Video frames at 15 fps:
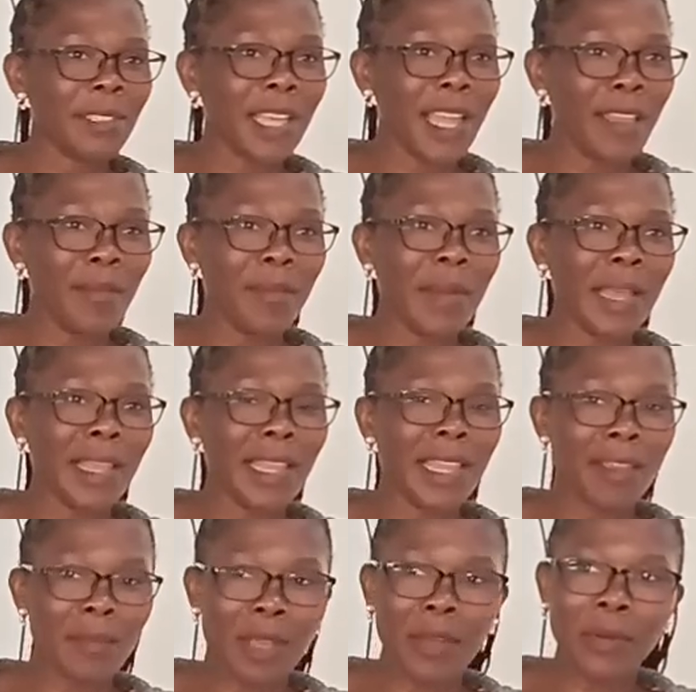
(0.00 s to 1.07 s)
time, my
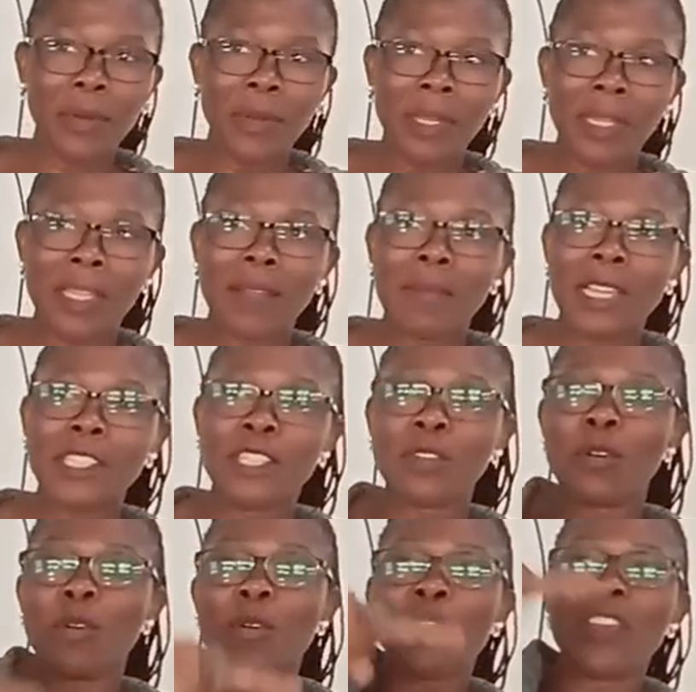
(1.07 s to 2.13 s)
email,
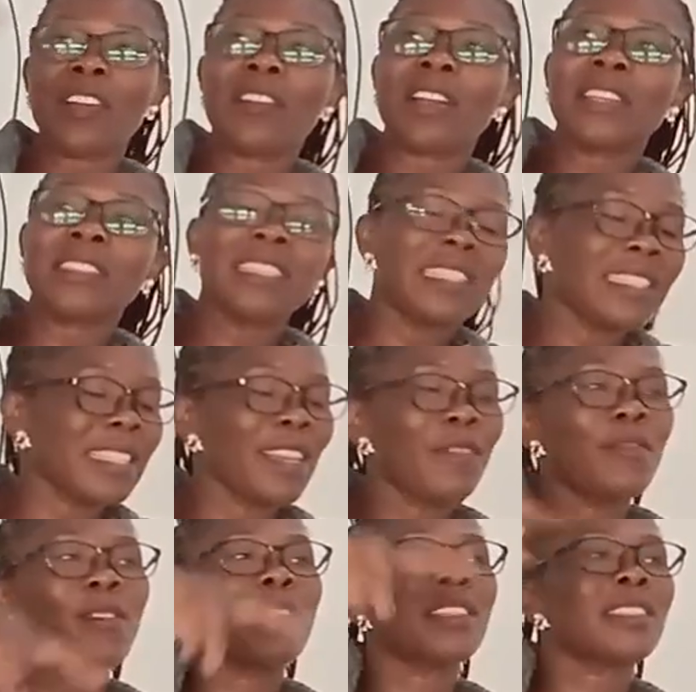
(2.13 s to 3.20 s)
imagine all the classes,
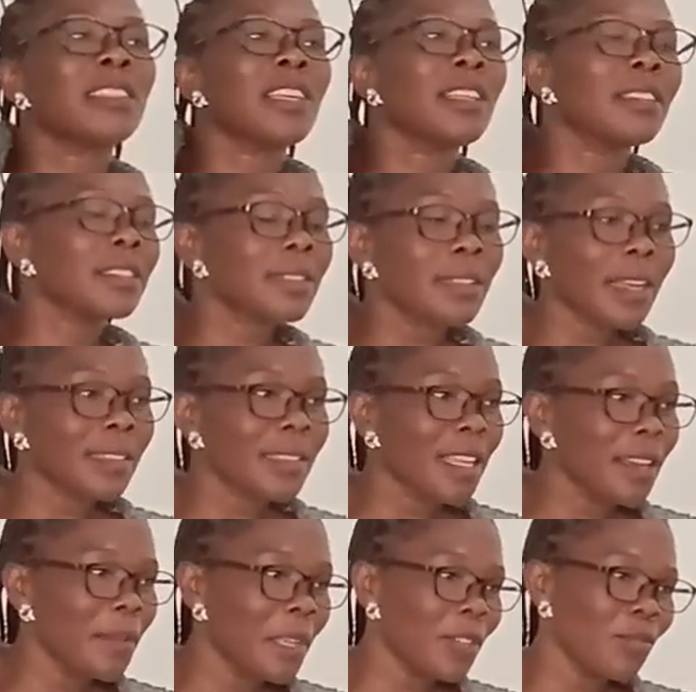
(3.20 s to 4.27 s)
everyone sends
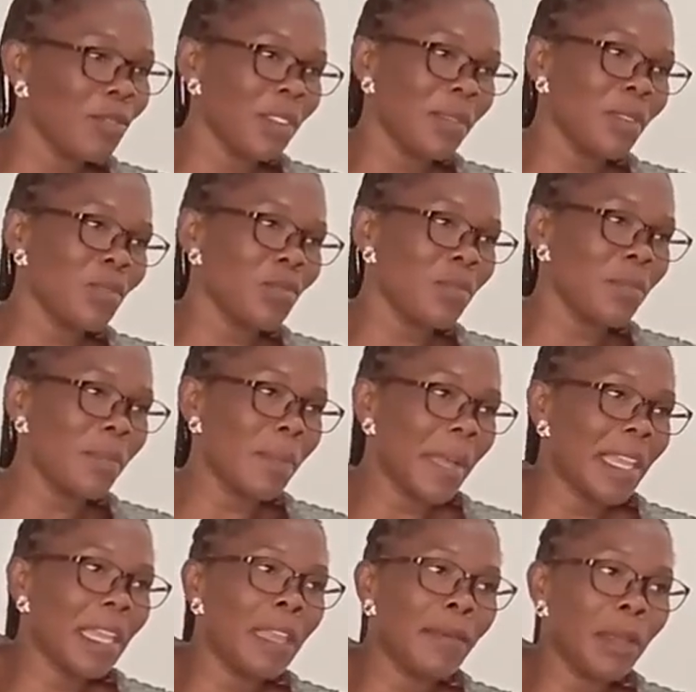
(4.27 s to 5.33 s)
assignment to
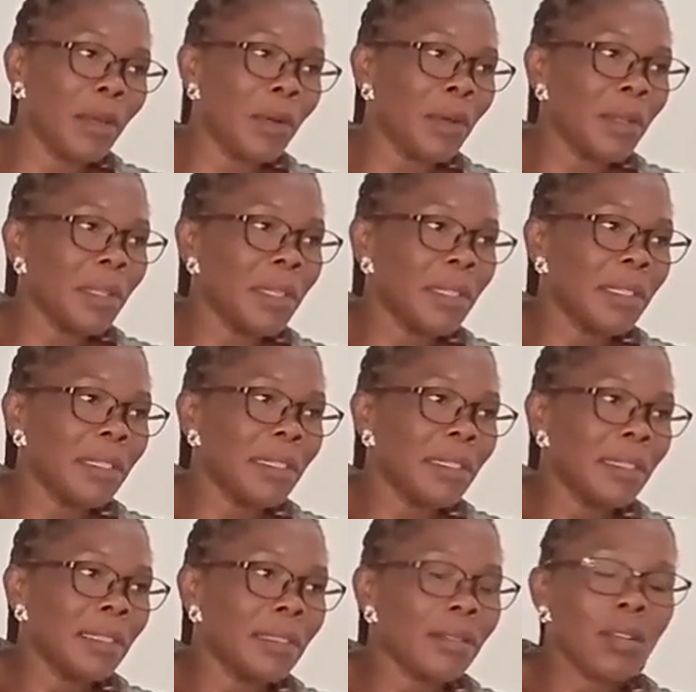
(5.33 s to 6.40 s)
my email.
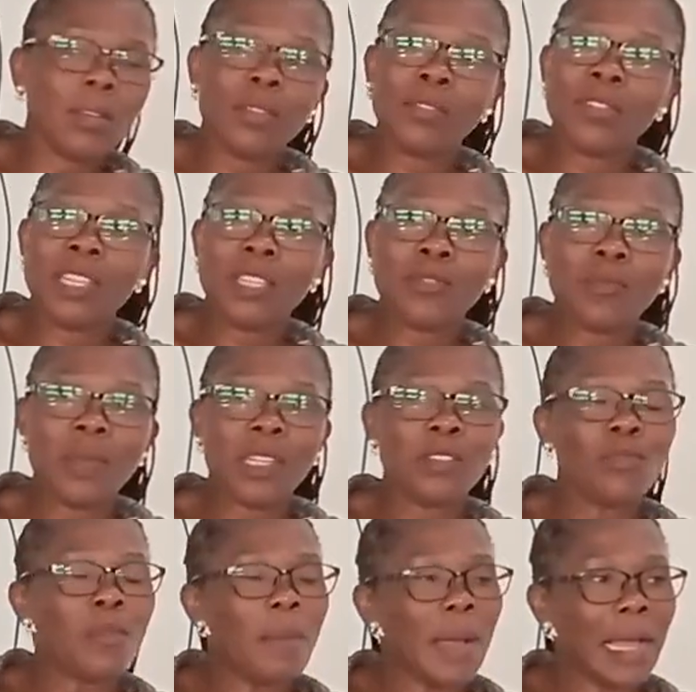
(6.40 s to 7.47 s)
So you need to meet
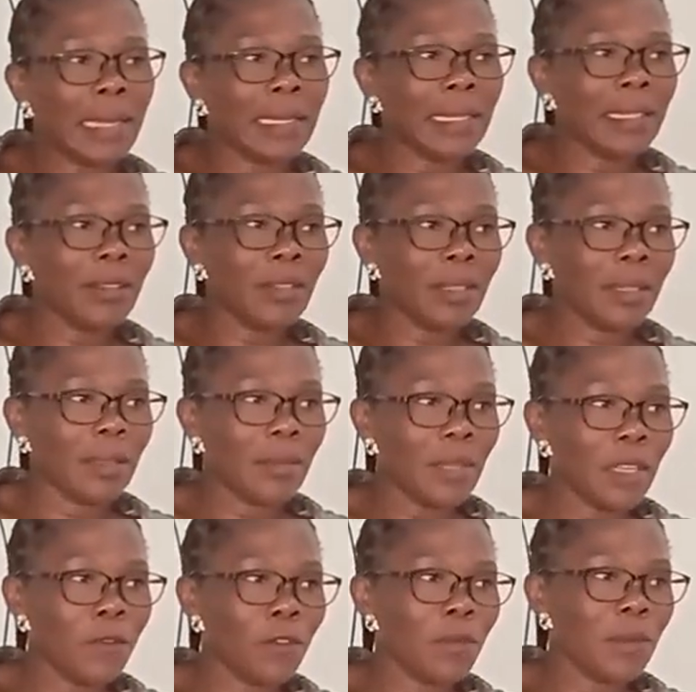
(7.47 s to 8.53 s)
Dumani.
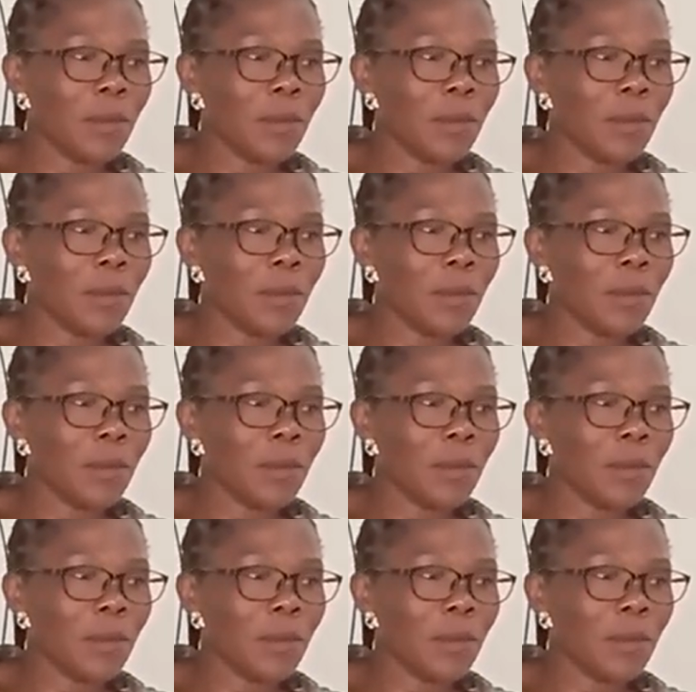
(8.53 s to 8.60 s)
If